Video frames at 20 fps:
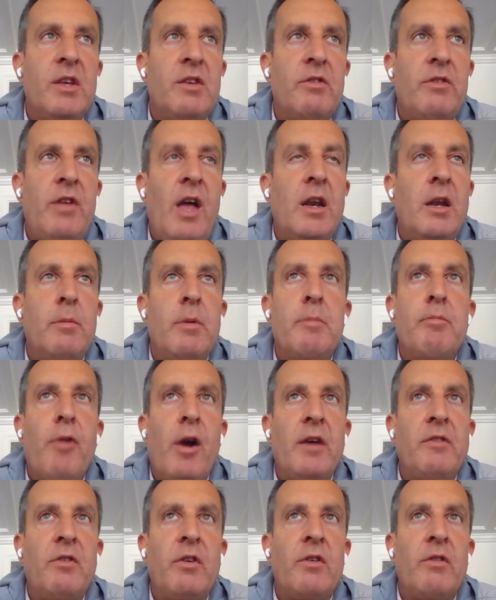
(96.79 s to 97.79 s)
These tend to be
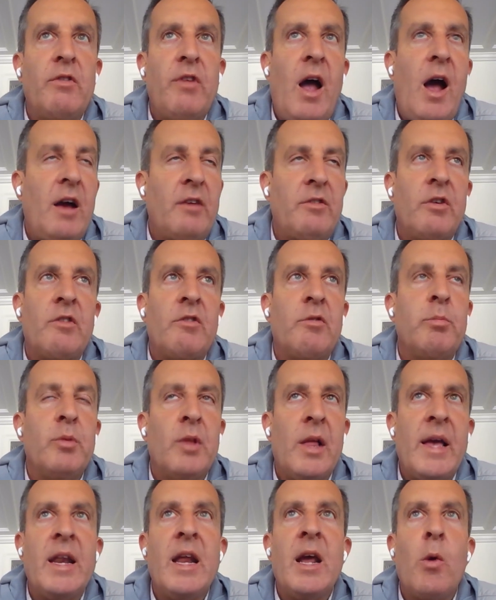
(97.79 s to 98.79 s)
pricey stocks,
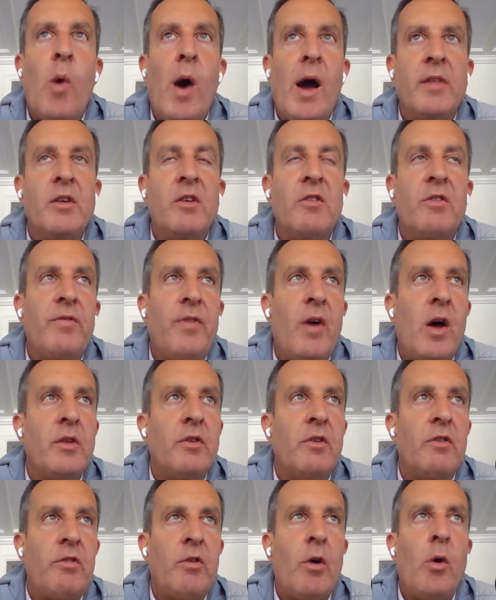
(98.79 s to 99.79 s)
explaining why these
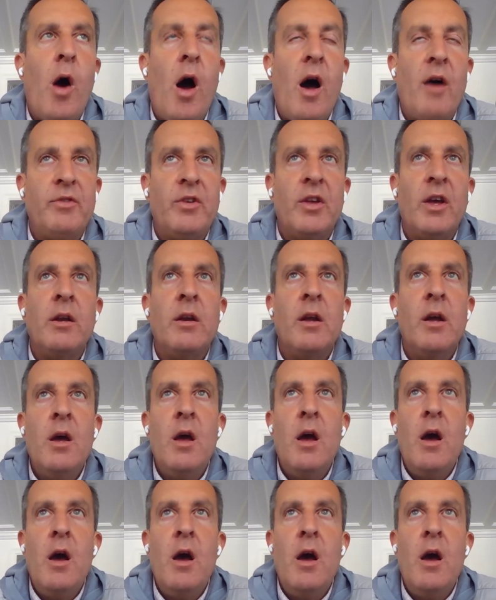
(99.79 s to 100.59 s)
funds so often